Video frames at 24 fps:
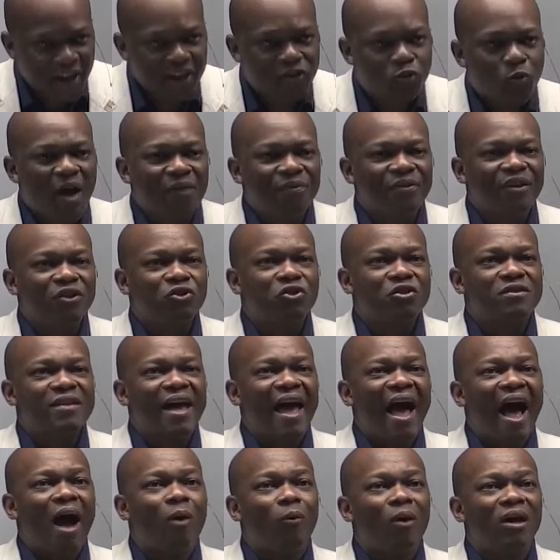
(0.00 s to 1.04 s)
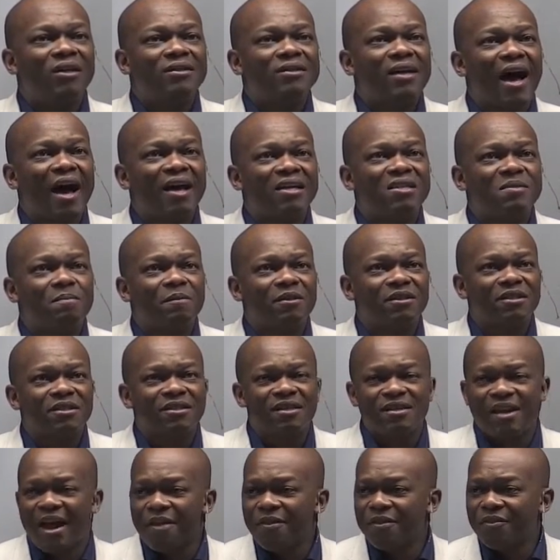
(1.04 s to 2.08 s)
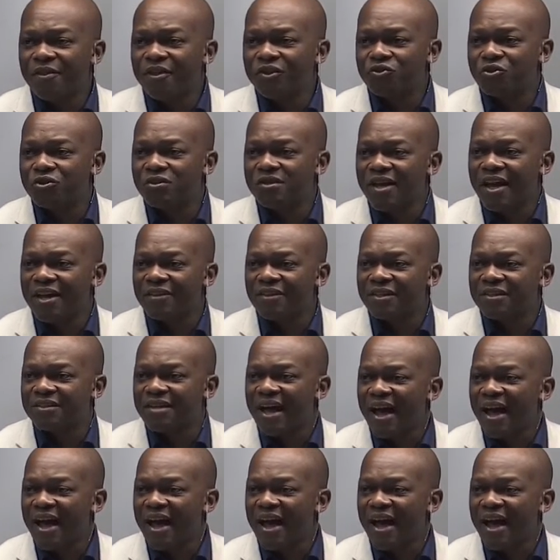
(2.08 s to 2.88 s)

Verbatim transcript: It's one thing to say, I want a husband. It's another thing to say the